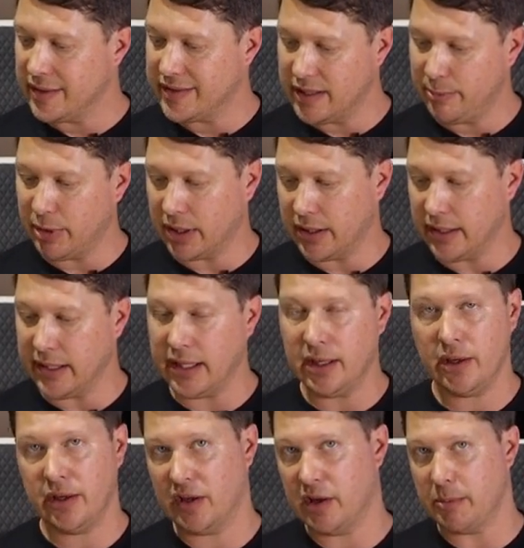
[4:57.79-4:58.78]

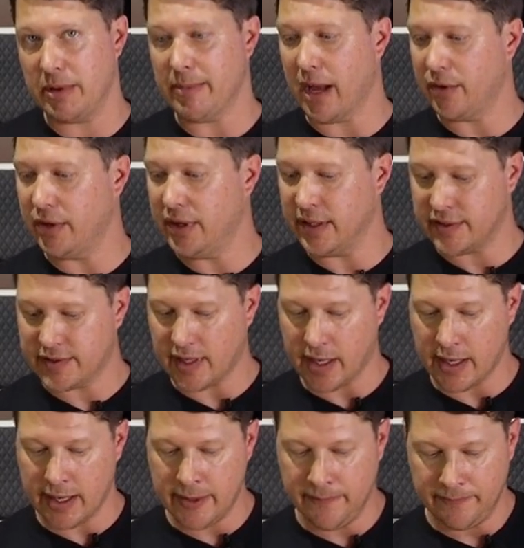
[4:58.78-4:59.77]
Typically, could be mounted
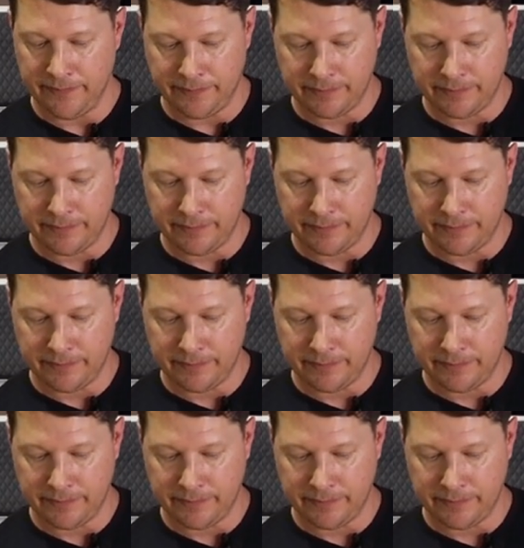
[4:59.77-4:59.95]
inside.